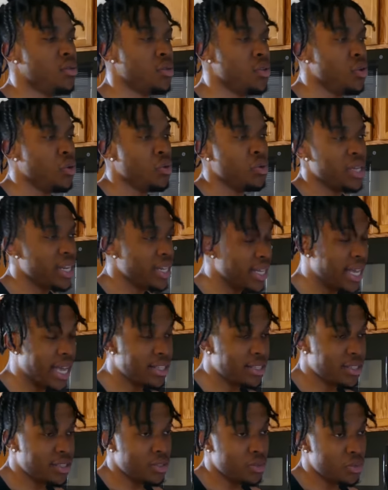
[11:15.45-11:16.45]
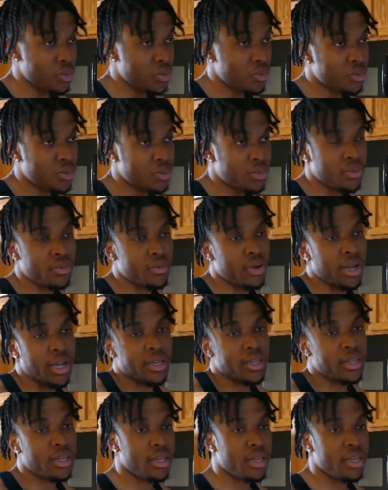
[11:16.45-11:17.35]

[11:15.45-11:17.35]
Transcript: you don't let it get to you, right?